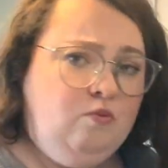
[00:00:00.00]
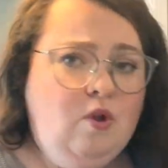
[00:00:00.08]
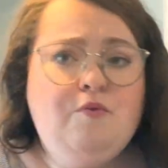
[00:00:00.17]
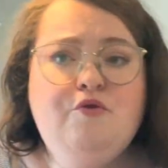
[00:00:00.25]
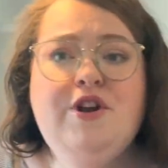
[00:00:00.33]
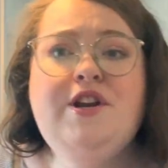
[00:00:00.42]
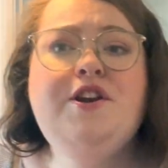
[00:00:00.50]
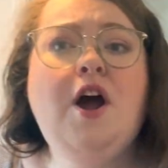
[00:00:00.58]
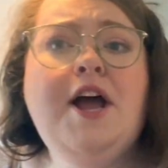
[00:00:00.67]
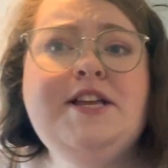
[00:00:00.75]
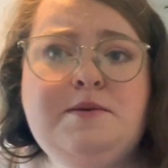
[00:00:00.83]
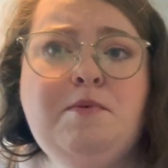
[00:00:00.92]
really
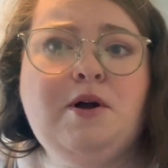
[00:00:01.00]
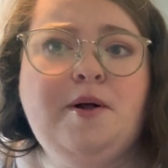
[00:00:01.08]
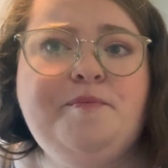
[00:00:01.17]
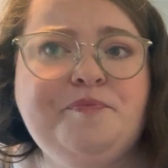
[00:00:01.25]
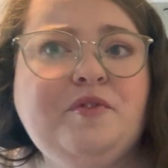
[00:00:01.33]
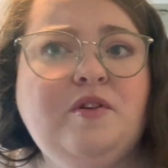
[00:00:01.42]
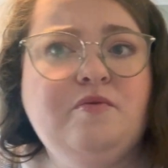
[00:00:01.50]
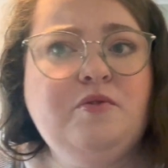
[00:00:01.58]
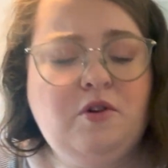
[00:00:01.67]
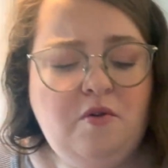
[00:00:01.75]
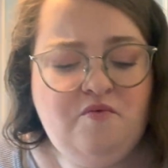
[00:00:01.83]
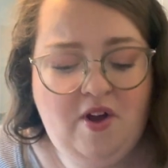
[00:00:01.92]
nice, but
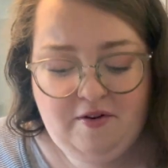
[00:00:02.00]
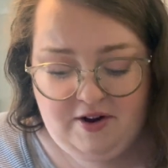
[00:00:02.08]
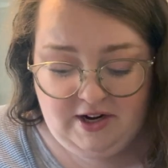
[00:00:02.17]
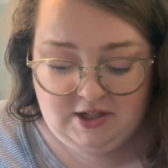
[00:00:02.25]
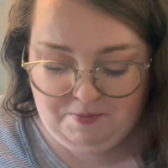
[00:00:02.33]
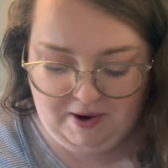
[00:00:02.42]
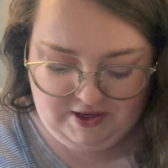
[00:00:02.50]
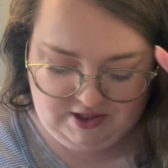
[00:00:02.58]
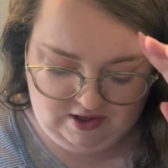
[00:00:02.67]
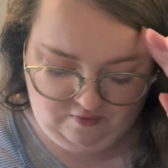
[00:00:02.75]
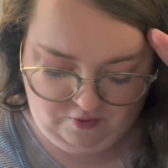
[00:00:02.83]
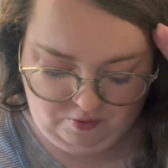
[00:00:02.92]
very
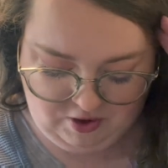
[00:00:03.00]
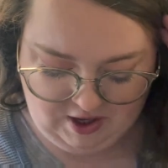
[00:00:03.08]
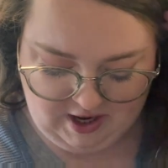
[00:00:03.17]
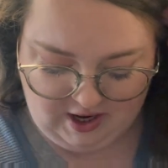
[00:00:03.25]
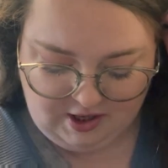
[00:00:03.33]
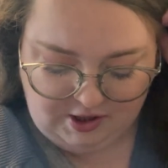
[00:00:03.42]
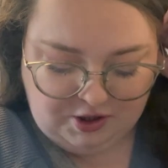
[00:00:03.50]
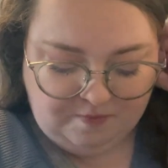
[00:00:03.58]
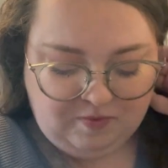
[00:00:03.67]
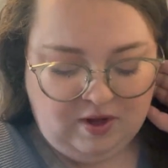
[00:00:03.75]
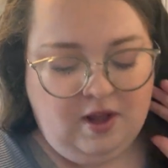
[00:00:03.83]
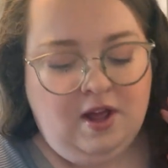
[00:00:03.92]
expensive for what it is.
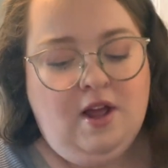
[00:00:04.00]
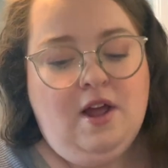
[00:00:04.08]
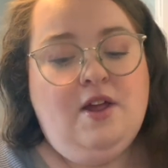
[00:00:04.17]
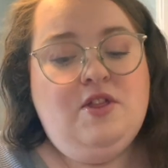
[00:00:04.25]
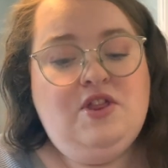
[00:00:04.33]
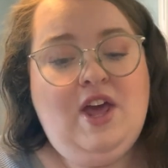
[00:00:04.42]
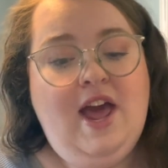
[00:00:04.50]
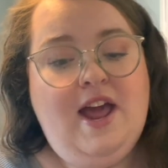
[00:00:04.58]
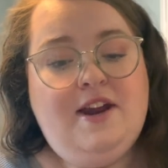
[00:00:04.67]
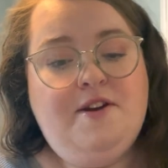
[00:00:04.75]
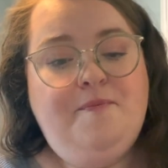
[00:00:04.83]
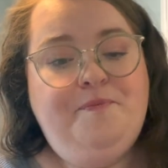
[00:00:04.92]

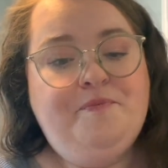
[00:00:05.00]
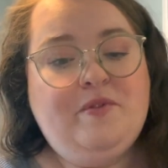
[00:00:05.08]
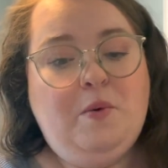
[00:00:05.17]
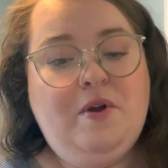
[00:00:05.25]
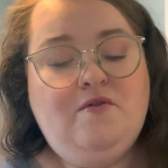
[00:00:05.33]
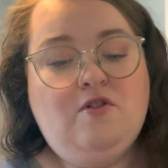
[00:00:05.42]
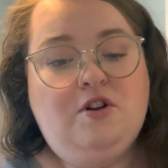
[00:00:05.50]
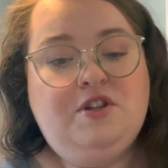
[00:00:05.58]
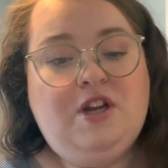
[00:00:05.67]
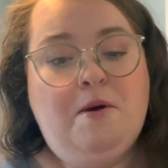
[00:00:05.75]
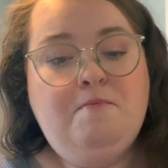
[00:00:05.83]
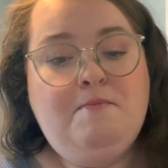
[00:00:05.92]
Then we've got
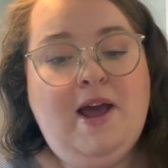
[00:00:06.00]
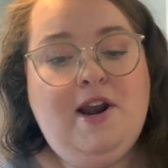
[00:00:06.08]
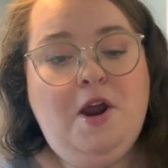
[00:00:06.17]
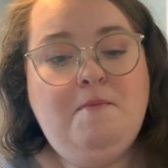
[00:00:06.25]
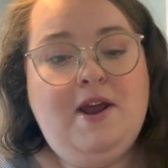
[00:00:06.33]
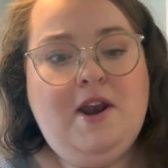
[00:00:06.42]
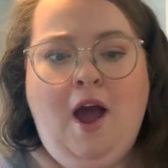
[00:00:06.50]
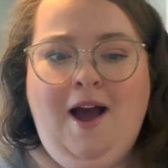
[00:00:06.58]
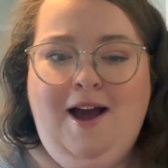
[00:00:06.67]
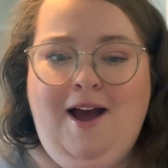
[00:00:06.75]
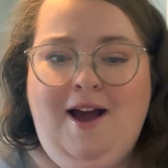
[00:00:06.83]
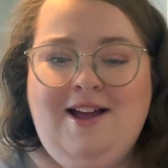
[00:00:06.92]
some Mellow Mint
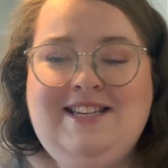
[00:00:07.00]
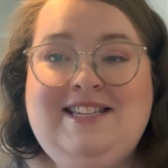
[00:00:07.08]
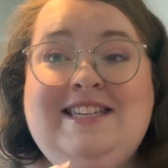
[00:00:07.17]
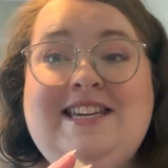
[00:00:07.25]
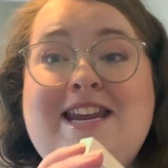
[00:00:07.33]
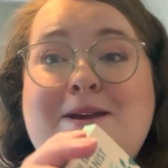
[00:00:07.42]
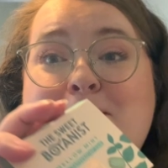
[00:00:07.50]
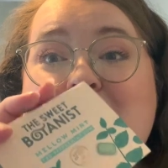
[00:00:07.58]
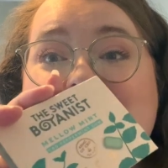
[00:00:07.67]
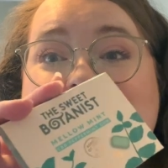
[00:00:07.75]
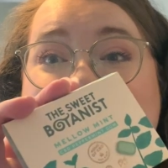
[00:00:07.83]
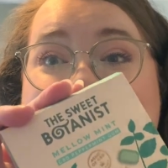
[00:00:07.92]

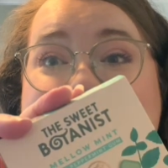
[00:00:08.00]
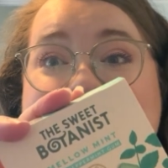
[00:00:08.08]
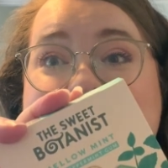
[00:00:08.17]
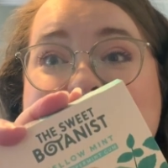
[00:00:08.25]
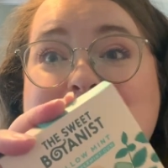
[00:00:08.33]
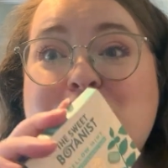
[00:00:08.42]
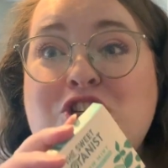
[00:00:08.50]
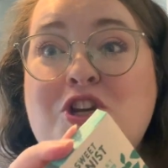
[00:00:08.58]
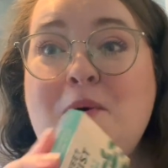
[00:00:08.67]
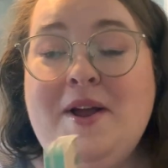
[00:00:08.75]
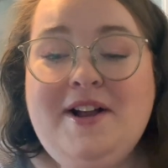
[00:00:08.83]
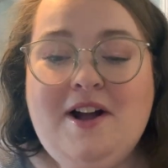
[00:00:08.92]
CBD
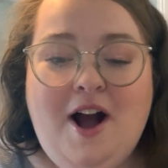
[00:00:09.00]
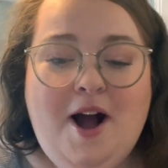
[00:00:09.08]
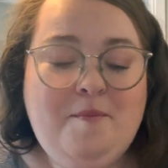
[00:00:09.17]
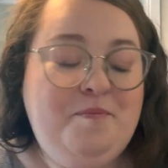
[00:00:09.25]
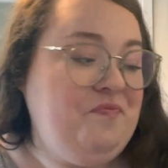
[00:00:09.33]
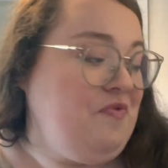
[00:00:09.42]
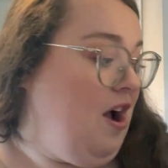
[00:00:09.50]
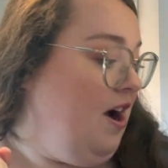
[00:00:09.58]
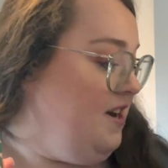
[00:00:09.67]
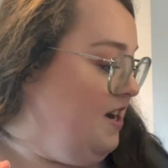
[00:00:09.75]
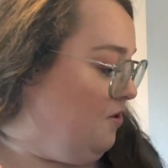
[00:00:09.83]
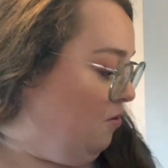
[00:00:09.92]
chewing gum.
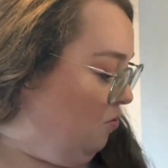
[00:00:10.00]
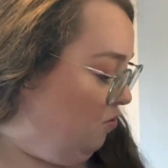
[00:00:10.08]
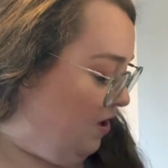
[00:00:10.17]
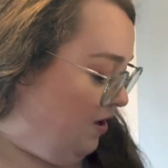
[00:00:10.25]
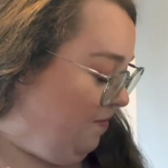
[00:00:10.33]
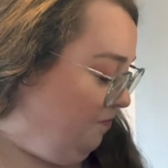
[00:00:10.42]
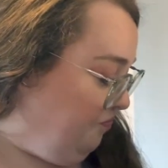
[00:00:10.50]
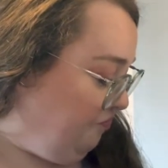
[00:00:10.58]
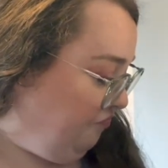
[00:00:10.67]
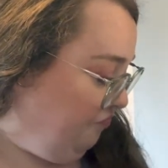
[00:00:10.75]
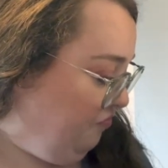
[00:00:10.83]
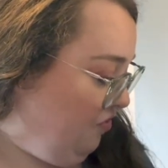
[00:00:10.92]
I need all the
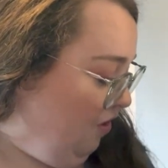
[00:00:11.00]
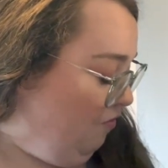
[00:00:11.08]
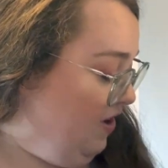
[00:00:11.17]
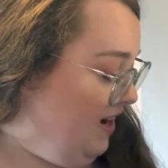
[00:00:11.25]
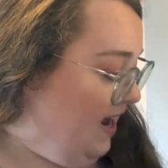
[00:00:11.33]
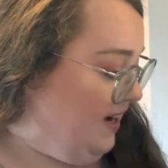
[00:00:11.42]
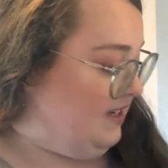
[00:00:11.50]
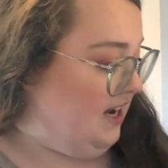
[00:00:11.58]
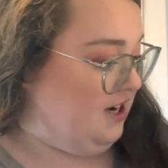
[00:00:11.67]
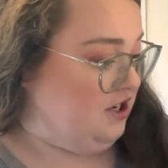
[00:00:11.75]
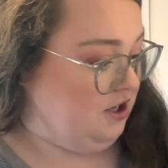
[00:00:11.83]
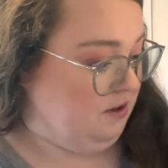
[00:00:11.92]

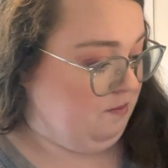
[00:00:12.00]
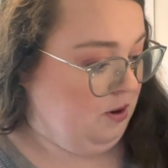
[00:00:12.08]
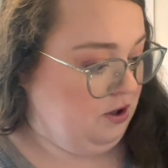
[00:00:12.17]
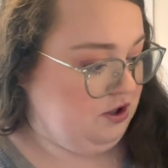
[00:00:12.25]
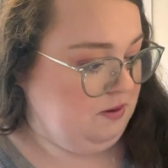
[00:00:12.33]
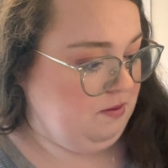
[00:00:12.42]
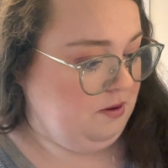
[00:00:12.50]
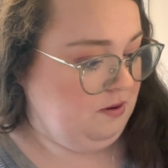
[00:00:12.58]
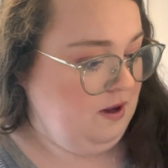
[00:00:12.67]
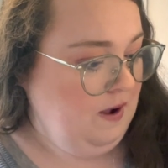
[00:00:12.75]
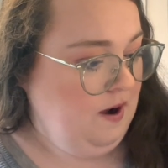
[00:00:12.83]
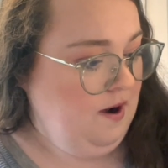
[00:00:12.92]
relaxation
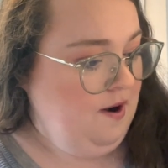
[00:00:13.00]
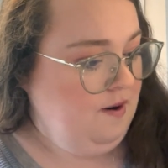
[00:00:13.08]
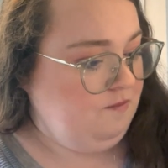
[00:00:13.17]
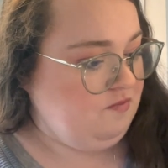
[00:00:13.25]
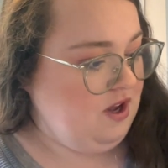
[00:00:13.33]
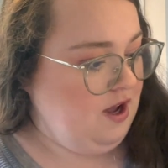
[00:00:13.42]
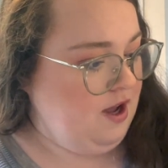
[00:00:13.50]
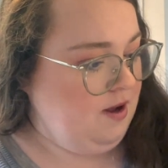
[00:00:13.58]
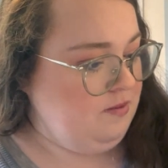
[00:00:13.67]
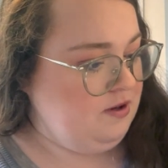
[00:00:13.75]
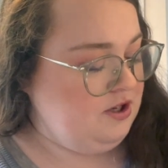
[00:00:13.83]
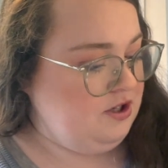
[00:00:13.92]
possible.
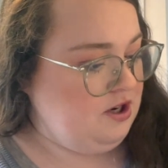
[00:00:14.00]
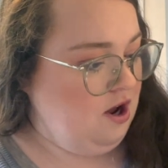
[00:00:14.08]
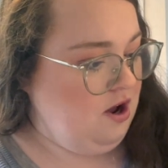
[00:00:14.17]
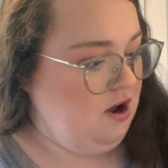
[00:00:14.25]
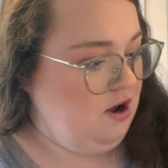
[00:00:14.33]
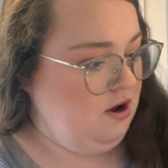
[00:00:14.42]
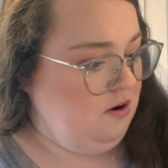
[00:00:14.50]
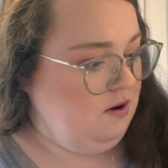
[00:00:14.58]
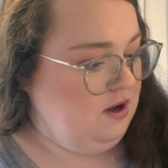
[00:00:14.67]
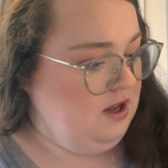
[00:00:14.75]
Um, so